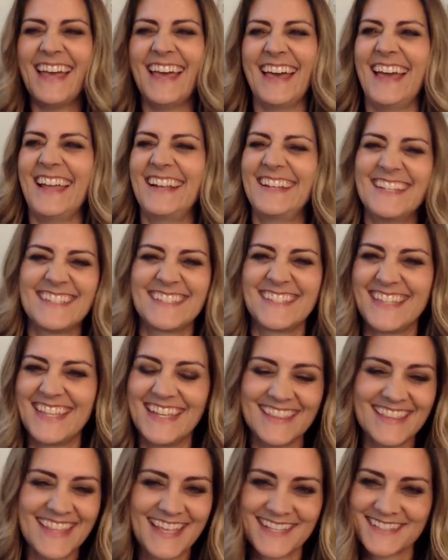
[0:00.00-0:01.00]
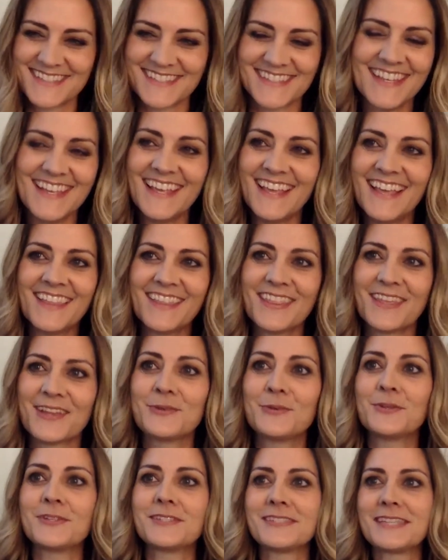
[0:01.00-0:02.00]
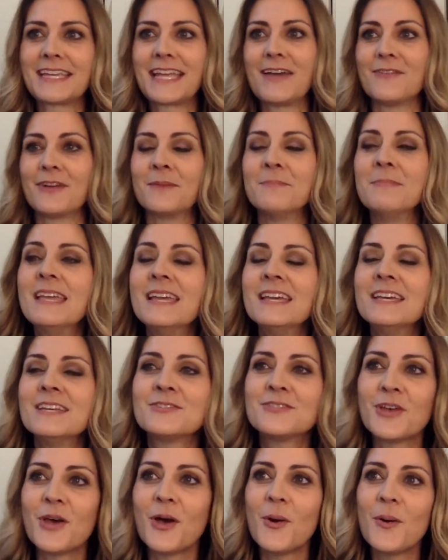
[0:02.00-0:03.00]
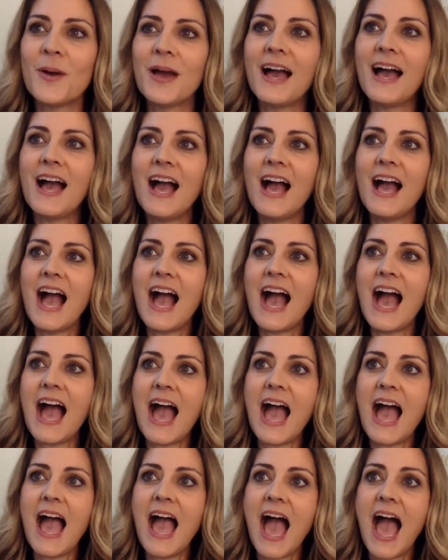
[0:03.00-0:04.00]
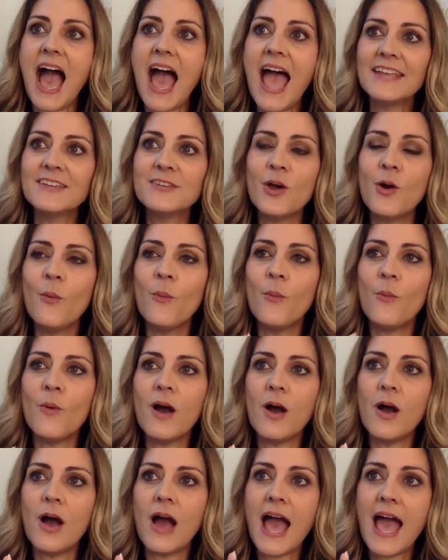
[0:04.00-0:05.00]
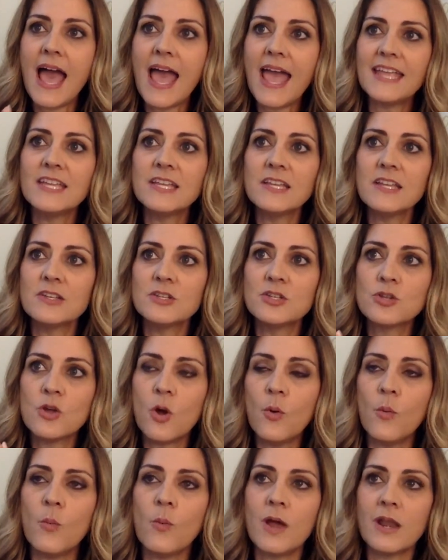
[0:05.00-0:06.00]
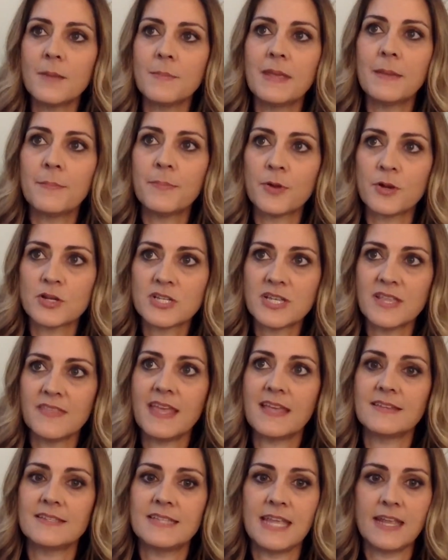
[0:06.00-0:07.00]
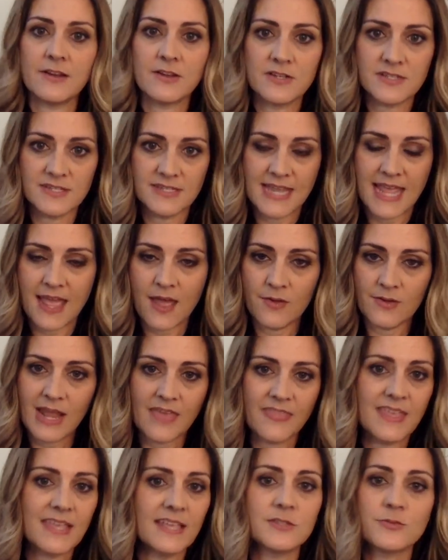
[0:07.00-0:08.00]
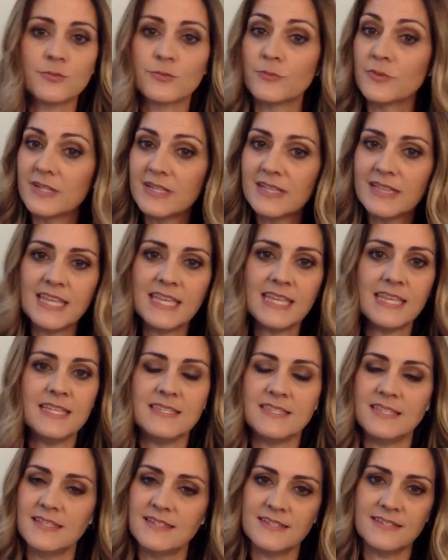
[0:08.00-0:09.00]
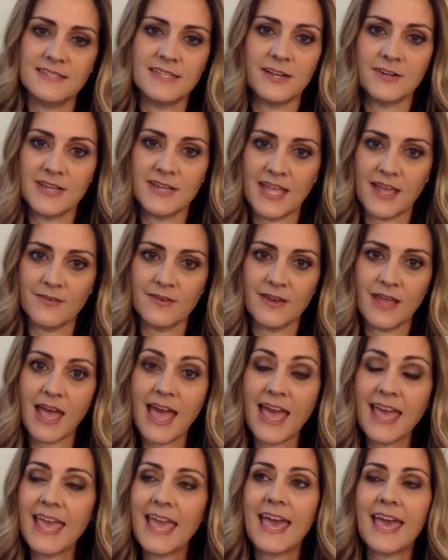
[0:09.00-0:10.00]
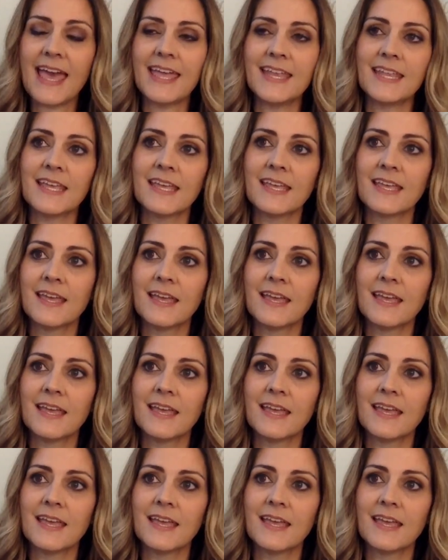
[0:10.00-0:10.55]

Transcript: I just think that's the coolest thing ever. So I don't, I don't want to be a person that tears down. I think it's really easy to tear down. I had